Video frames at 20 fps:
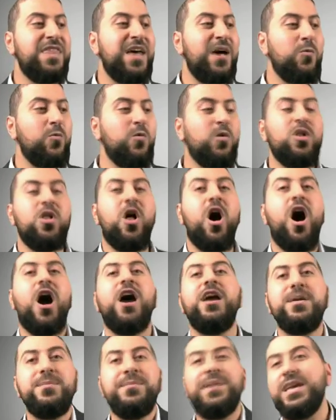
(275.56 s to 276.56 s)
that will
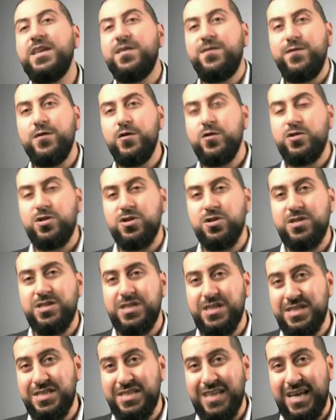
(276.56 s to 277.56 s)
automate future
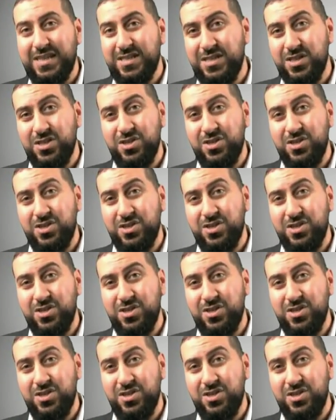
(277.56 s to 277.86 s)
success,